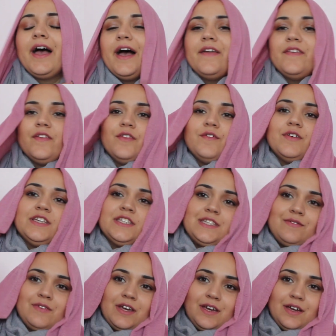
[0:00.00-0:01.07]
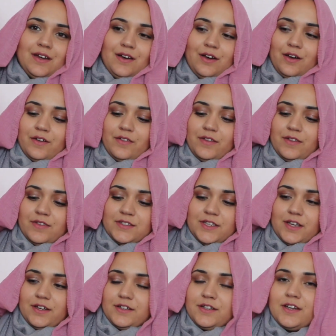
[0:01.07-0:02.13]
and then the rest of it on the other
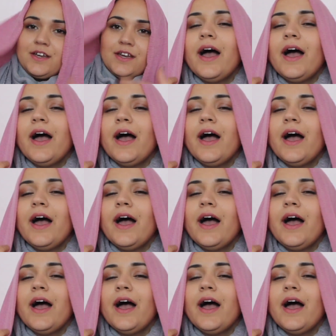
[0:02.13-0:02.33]
side.